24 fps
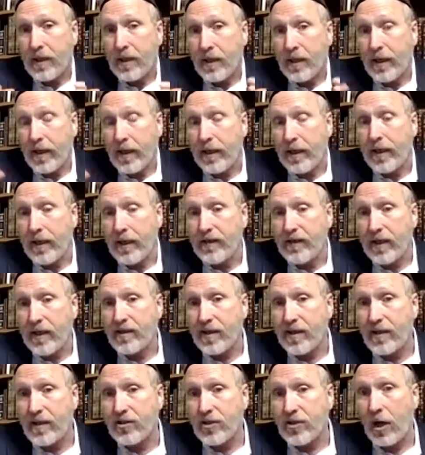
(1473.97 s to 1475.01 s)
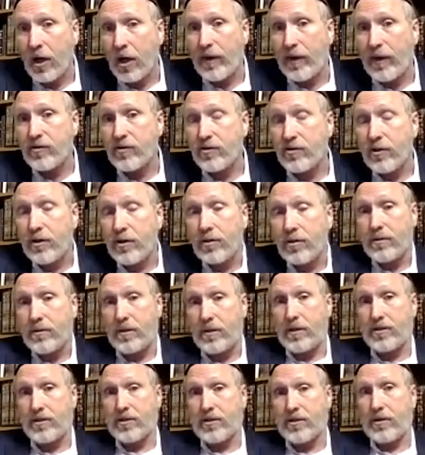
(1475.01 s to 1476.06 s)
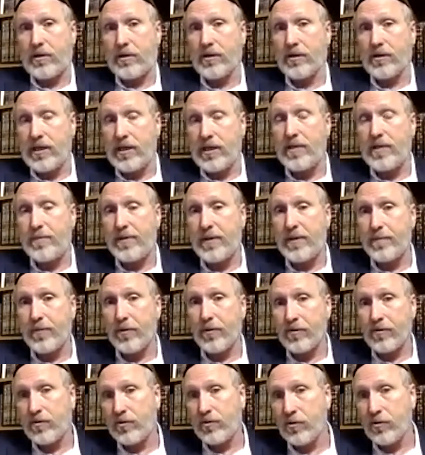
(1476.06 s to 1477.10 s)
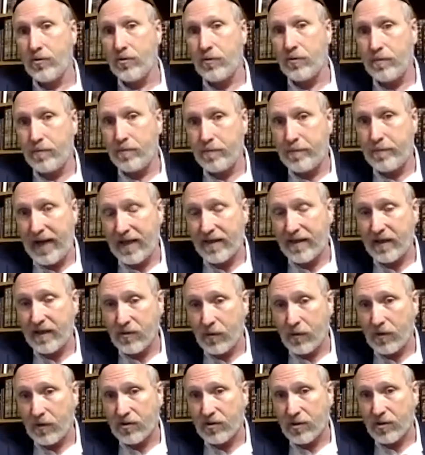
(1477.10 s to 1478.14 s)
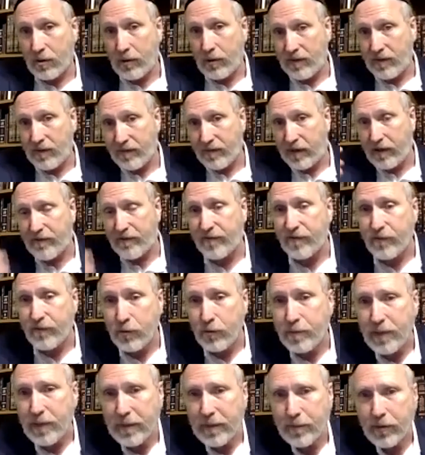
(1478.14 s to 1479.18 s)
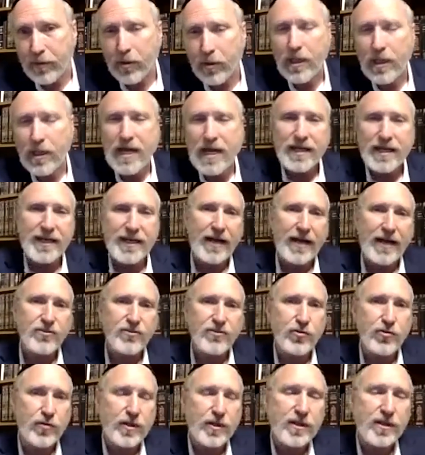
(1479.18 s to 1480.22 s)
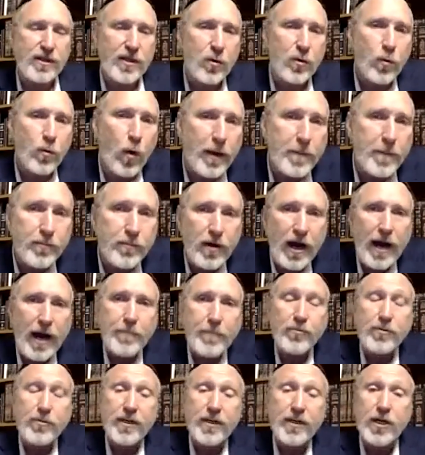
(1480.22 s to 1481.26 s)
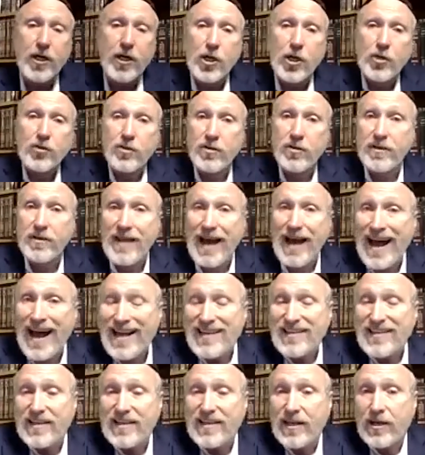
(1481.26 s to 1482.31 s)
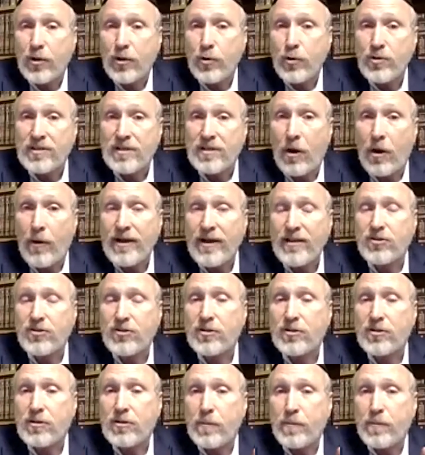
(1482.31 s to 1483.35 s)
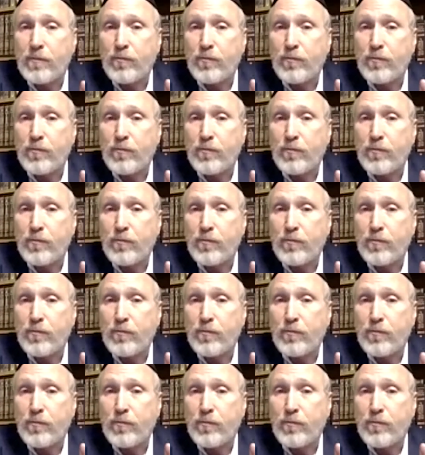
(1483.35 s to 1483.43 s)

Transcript: it's going to lead people to bad things also, and very few people can actually drink their wine properly. So the Nazir, who's going to